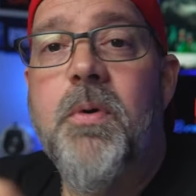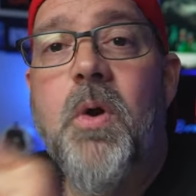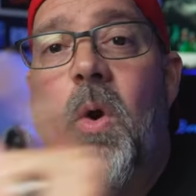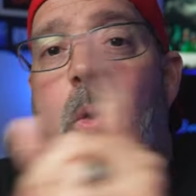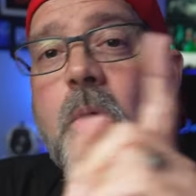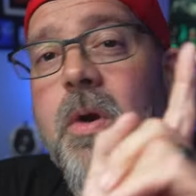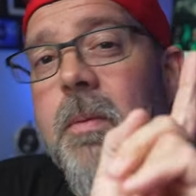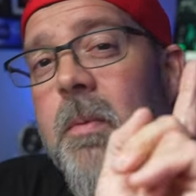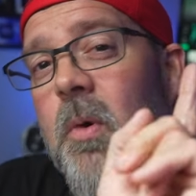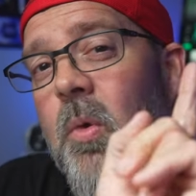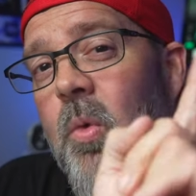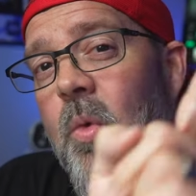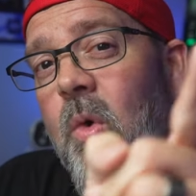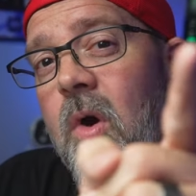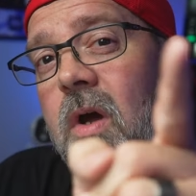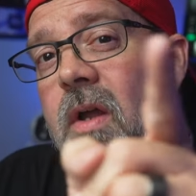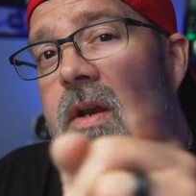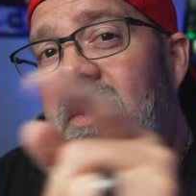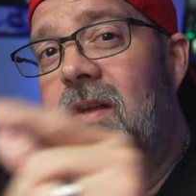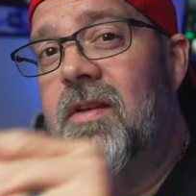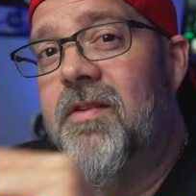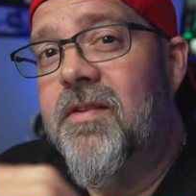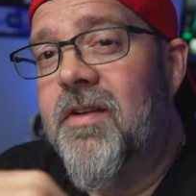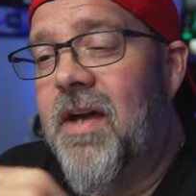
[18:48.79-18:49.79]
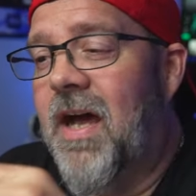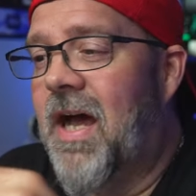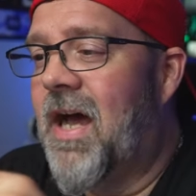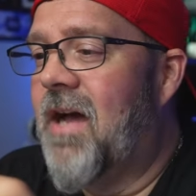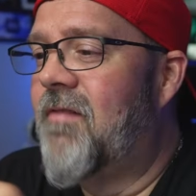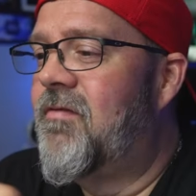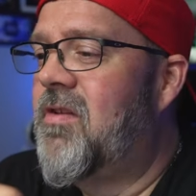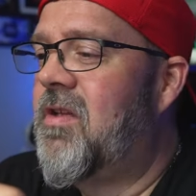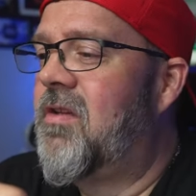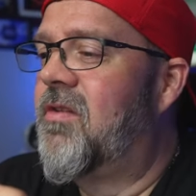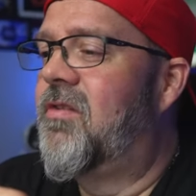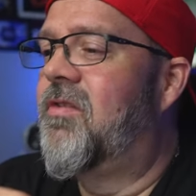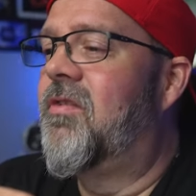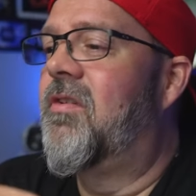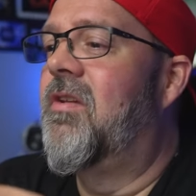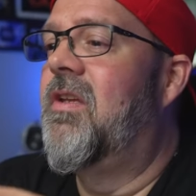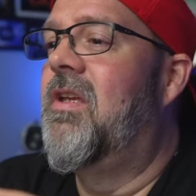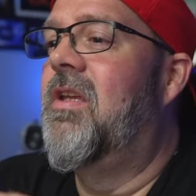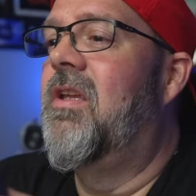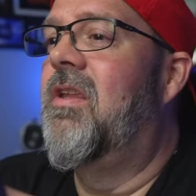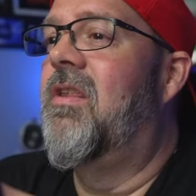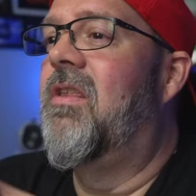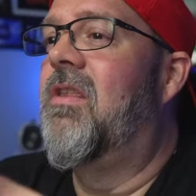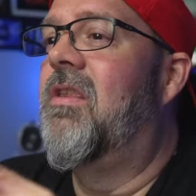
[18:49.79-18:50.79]
Pro number one is
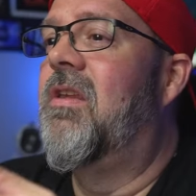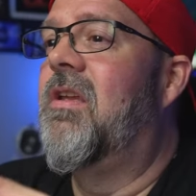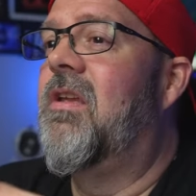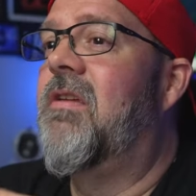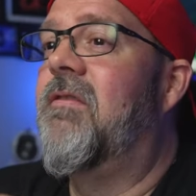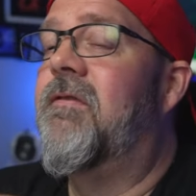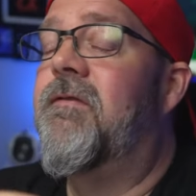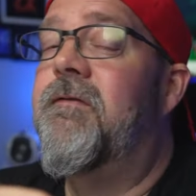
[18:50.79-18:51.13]
obviously the